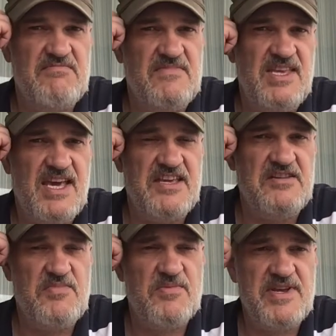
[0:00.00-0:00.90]

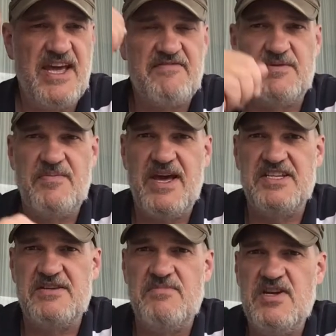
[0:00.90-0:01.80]
you'd probably have to pay
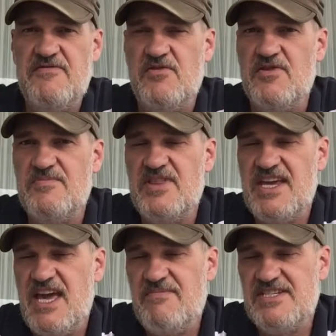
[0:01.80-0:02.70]
some money for it, but the
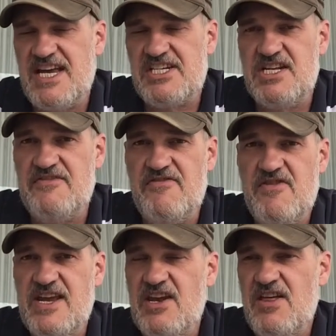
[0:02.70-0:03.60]
game is actually
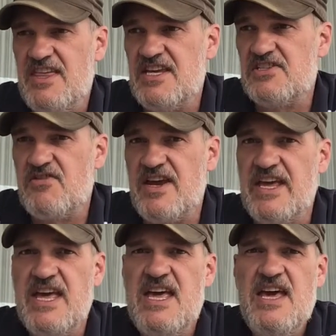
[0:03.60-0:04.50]
free, and I think it's great.
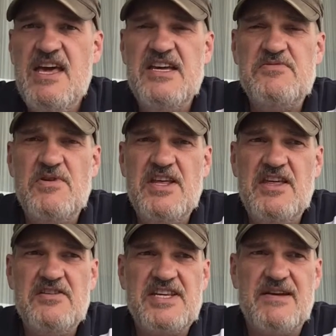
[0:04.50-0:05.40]
It's one of
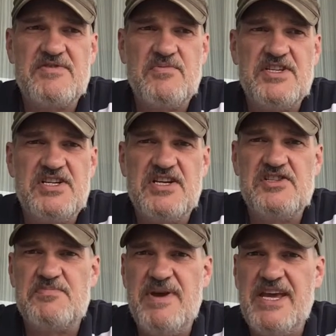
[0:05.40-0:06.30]
those apps which you can
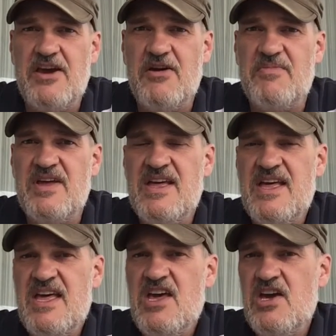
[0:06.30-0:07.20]
just pick up,
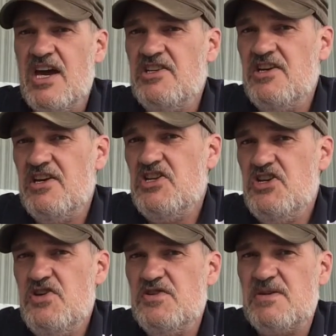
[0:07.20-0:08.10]
and you can
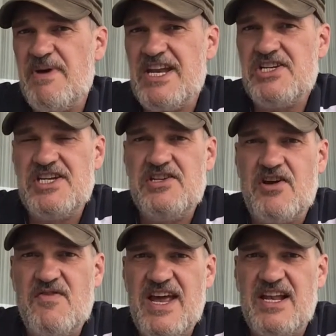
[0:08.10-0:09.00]
use Spanish
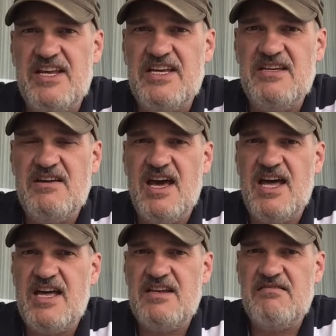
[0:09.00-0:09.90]
indirectly,
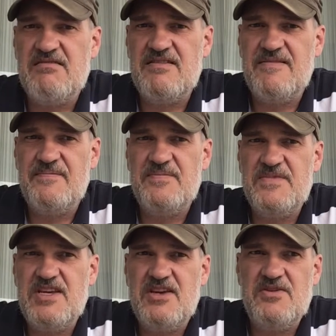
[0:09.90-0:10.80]
and
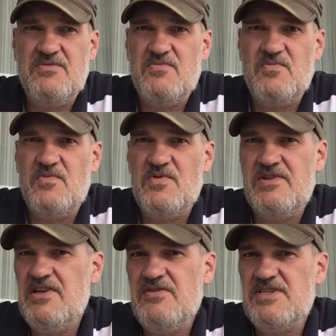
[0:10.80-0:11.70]
you can
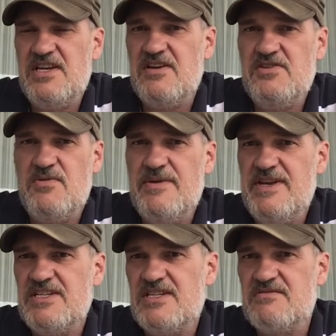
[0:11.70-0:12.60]
lose 20
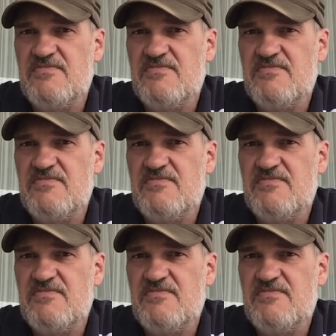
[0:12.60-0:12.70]
minutes,